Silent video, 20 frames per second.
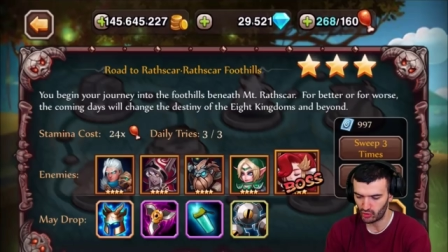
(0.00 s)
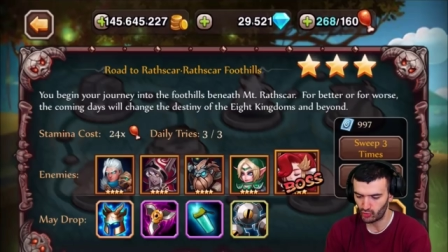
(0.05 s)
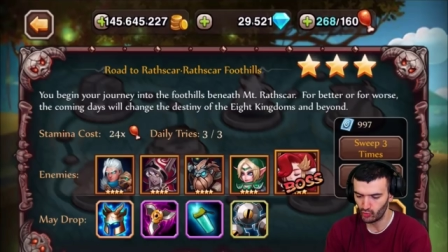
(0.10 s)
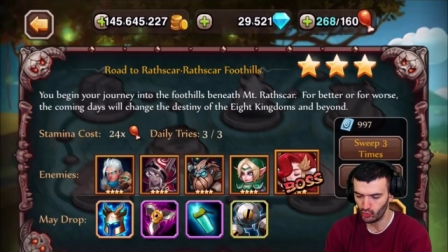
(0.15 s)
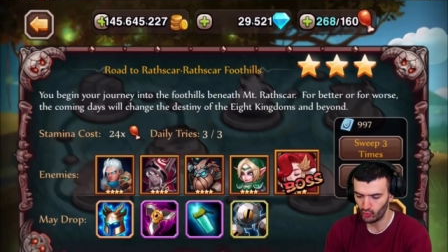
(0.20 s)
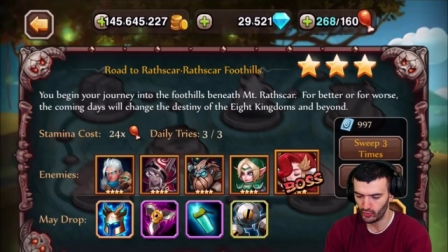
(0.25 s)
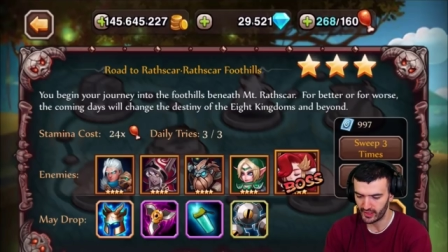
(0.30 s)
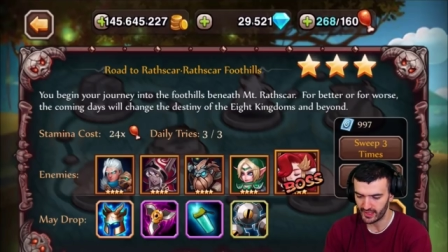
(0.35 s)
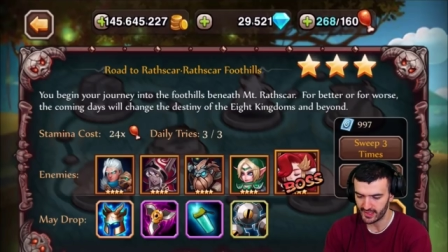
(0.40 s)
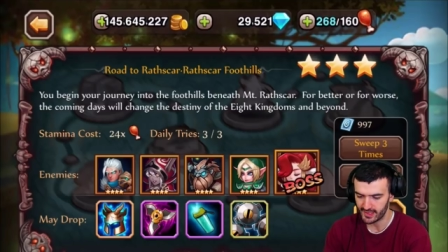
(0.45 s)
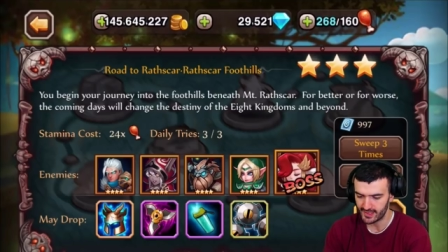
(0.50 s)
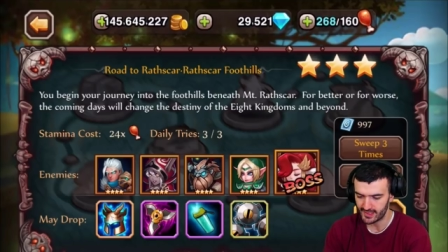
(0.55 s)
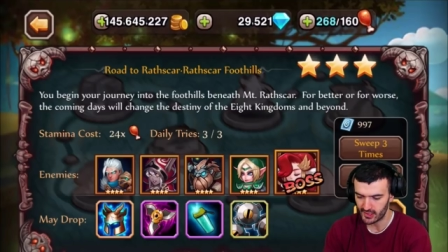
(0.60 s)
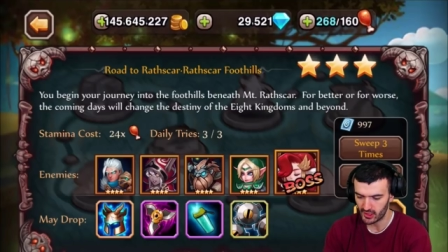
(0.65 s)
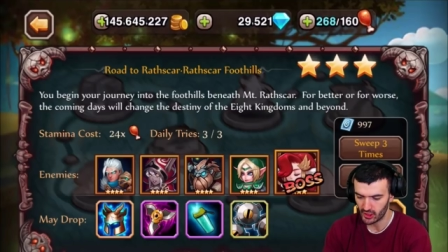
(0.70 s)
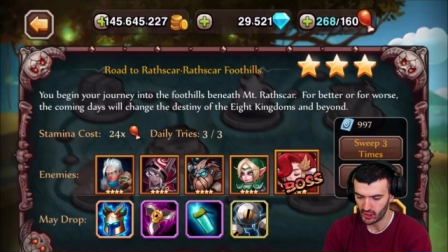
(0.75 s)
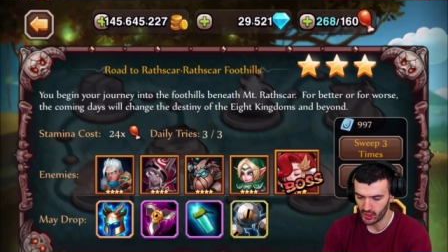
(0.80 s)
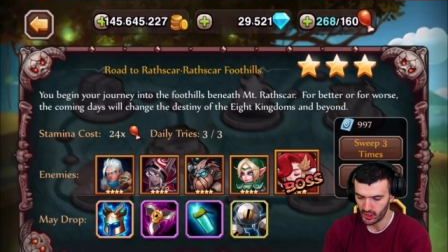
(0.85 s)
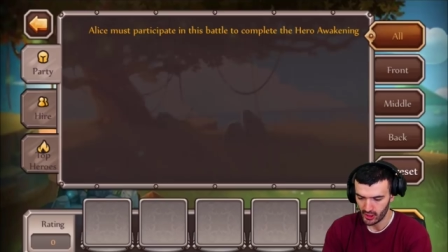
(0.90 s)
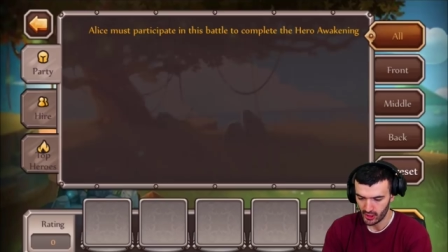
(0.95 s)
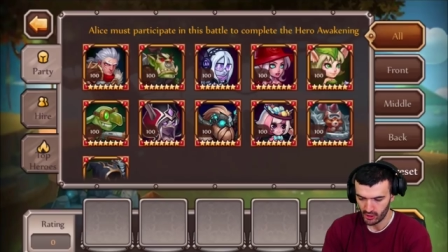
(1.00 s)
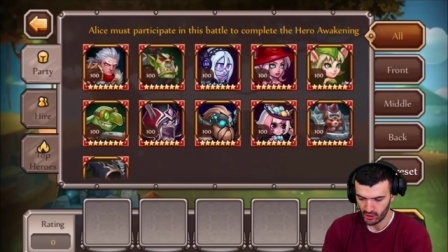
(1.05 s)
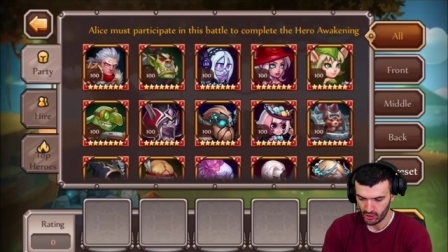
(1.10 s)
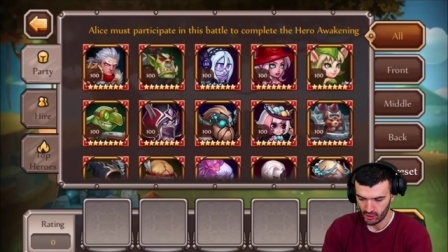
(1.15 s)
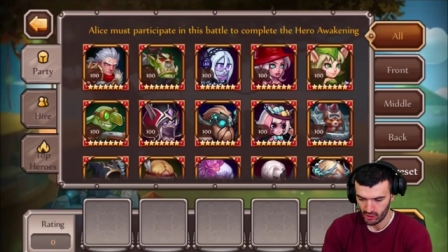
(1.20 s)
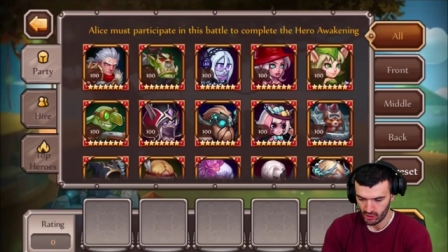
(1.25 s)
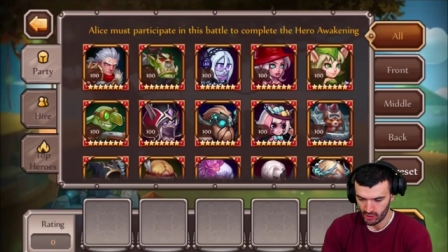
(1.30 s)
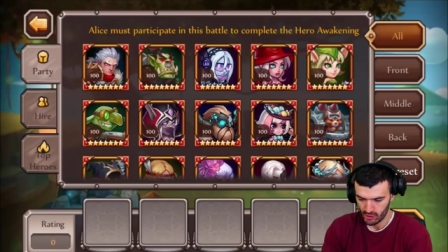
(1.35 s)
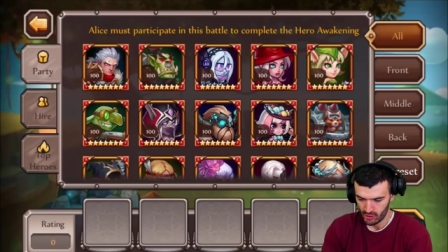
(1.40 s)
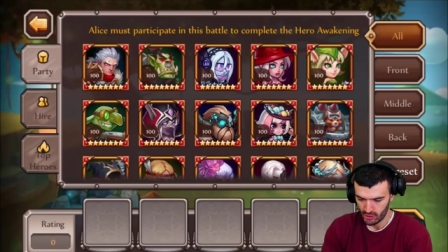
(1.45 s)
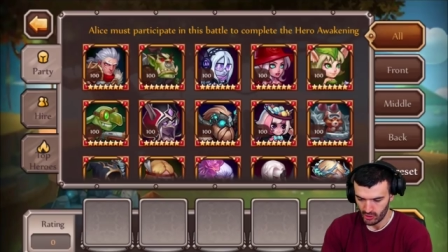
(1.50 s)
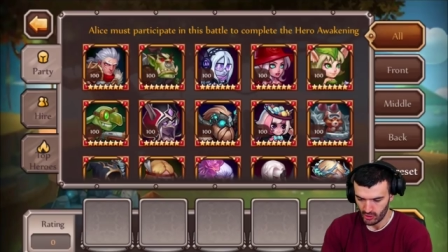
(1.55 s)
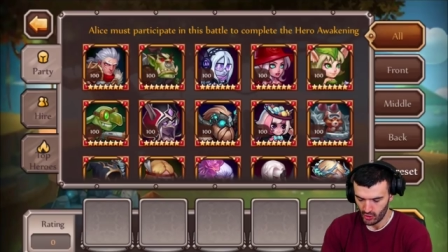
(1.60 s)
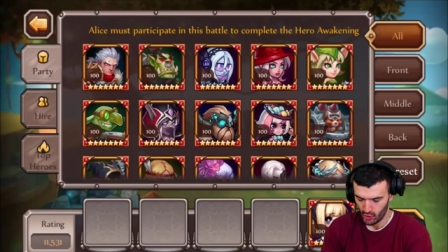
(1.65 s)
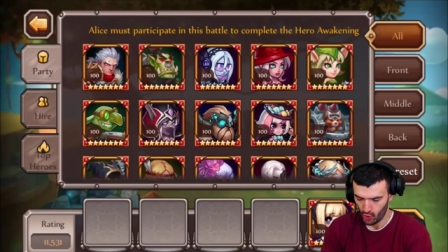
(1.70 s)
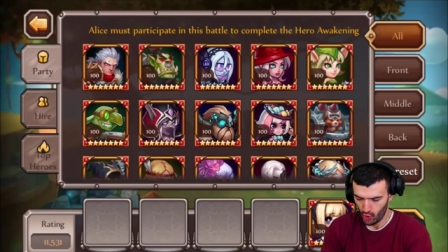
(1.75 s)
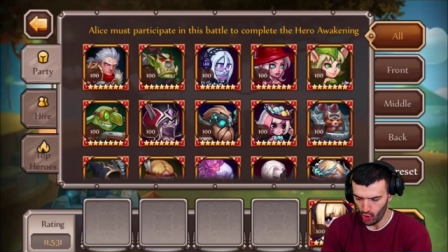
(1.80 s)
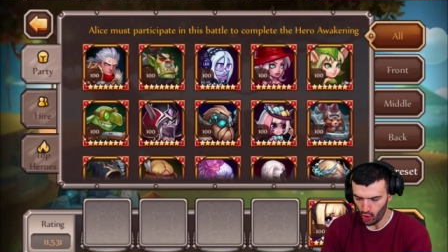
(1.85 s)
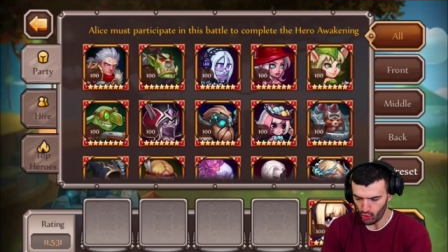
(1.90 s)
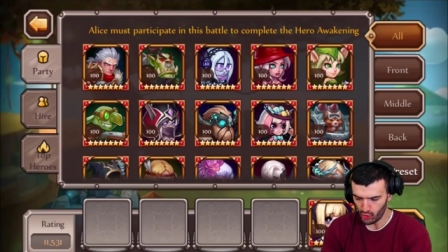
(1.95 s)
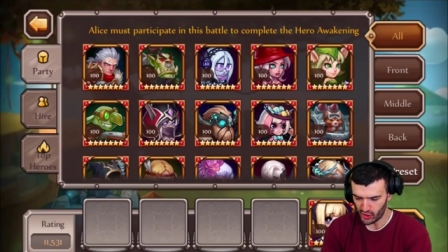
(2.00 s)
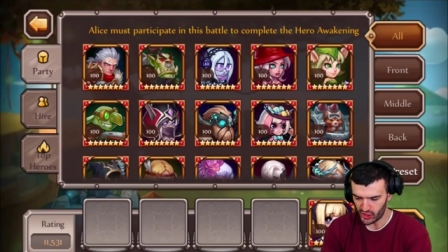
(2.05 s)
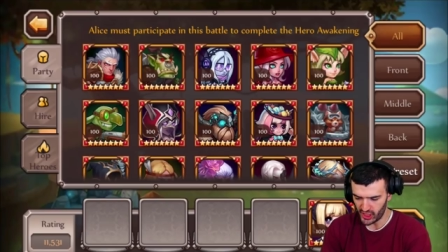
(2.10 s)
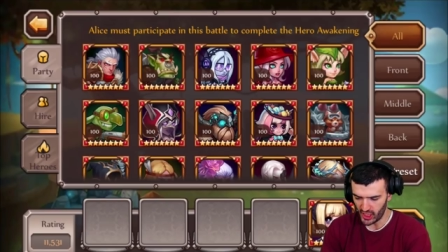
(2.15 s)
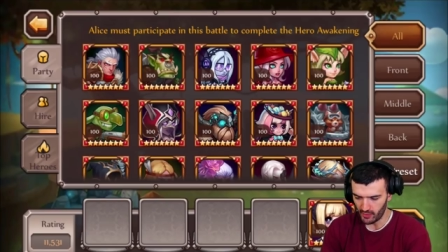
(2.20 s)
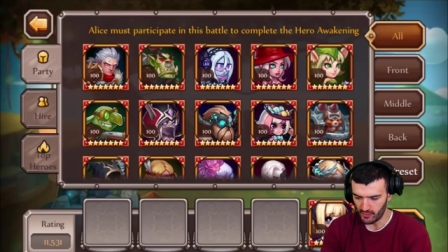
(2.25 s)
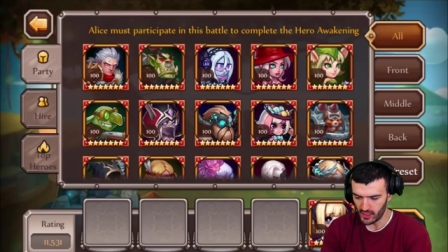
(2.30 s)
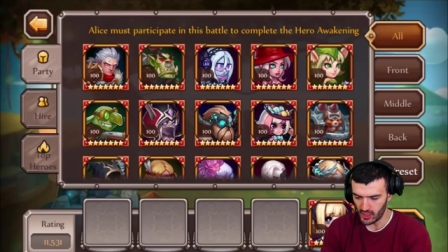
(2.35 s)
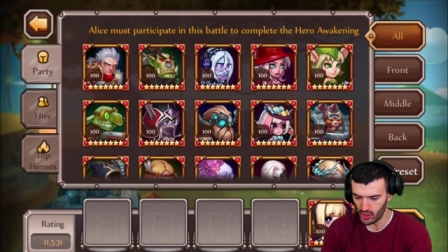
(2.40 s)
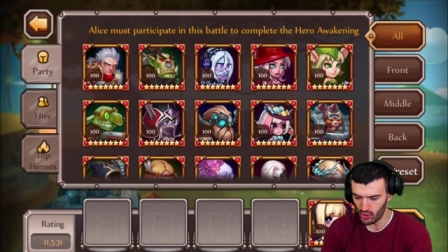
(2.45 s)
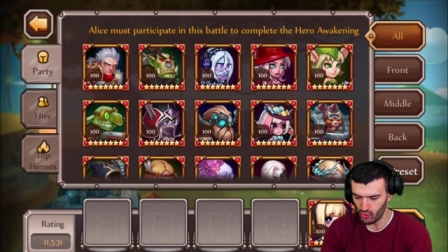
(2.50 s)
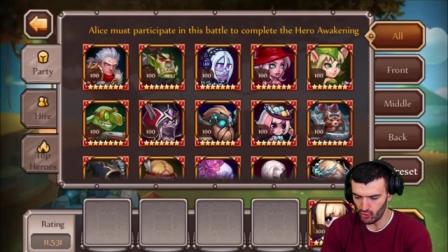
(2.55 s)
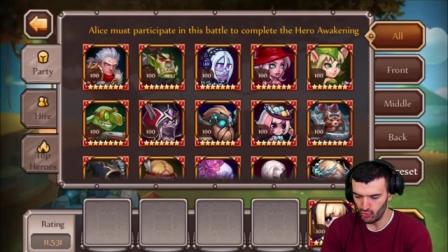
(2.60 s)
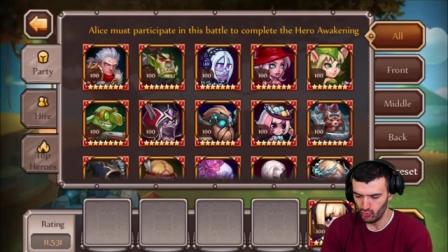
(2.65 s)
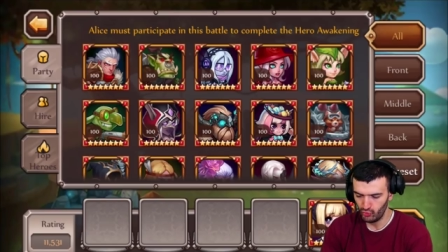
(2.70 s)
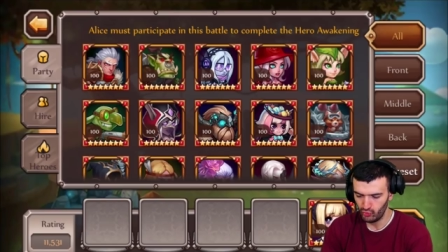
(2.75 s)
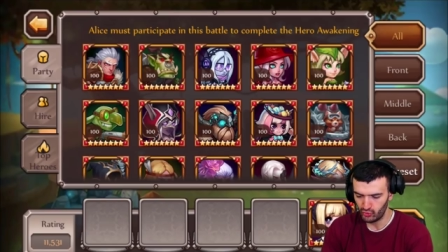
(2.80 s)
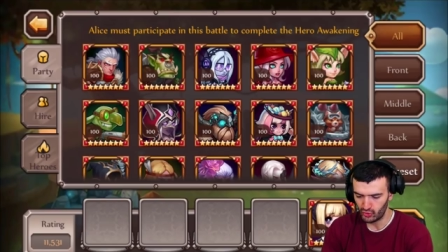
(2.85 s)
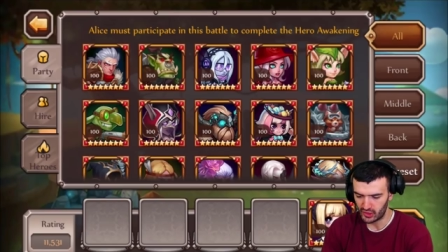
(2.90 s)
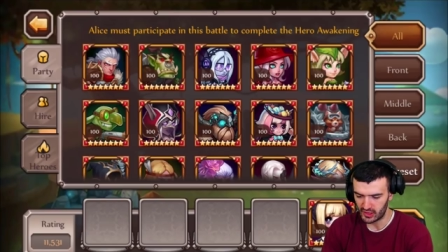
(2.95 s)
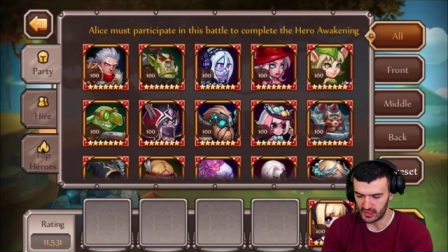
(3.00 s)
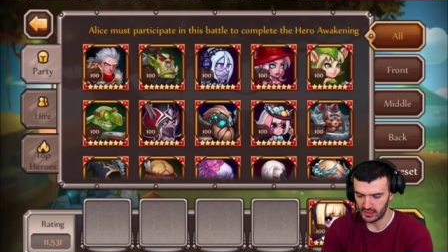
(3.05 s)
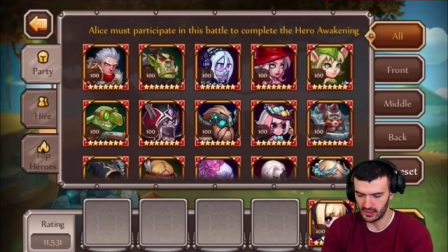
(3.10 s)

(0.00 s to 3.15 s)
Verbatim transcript: do this. Who should we use?